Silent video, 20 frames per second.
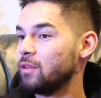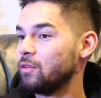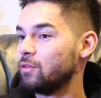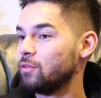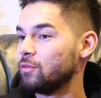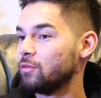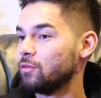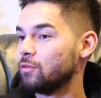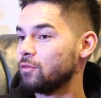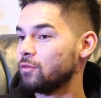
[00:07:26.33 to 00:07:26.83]
been
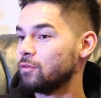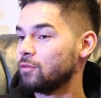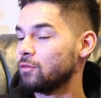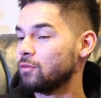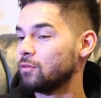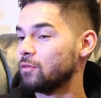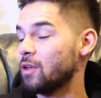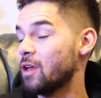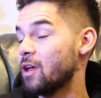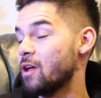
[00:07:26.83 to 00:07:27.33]

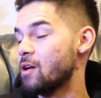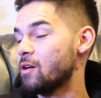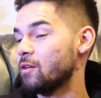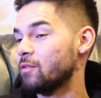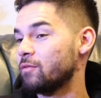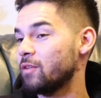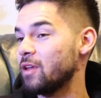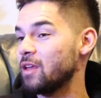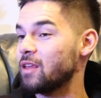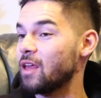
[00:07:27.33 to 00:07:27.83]
to
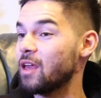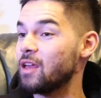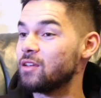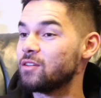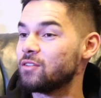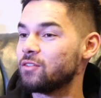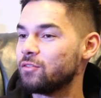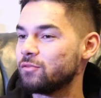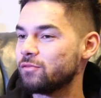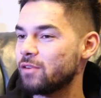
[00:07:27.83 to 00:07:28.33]

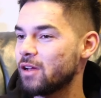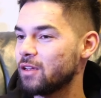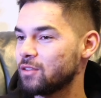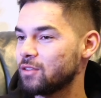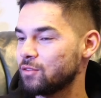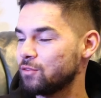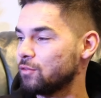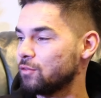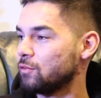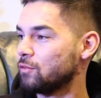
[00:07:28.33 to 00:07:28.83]
vacation
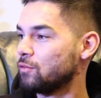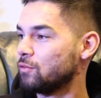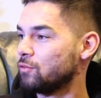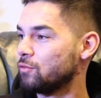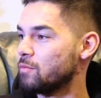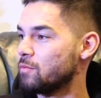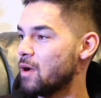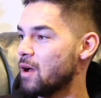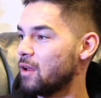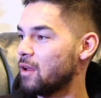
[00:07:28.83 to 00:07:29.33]
wise to
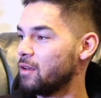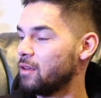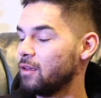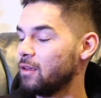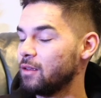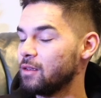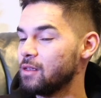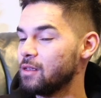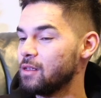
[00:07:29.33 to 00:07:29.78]
Bali.